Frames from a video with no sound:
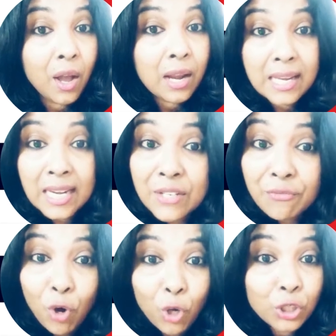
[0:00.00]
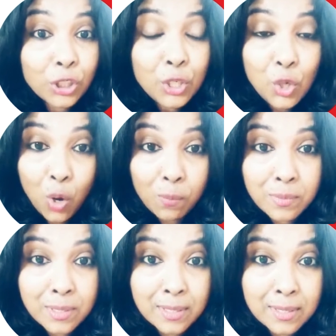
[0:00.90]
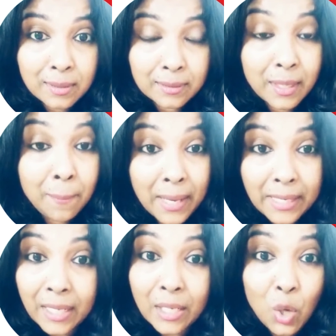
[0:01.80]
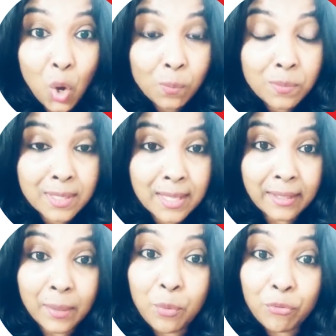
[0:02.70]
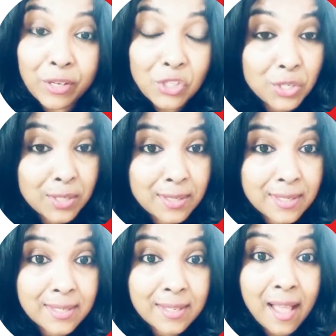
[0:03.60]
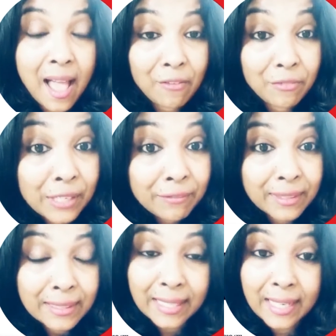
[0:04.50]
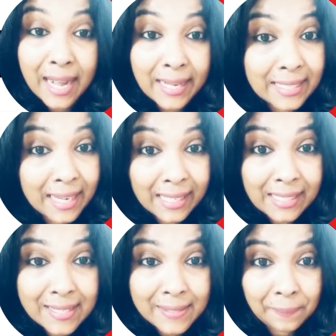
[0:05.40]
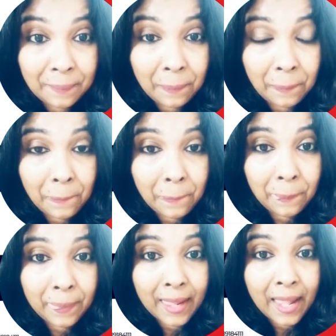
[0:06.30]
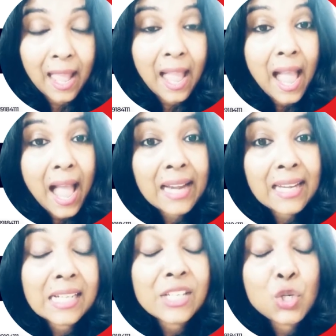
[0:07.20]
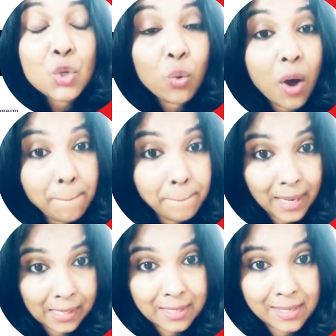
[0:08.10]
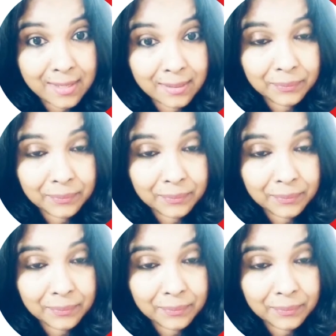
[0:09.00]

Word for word: Let's follow the norms, the medical norms that the professionals have given, the guidelines and let's do our best.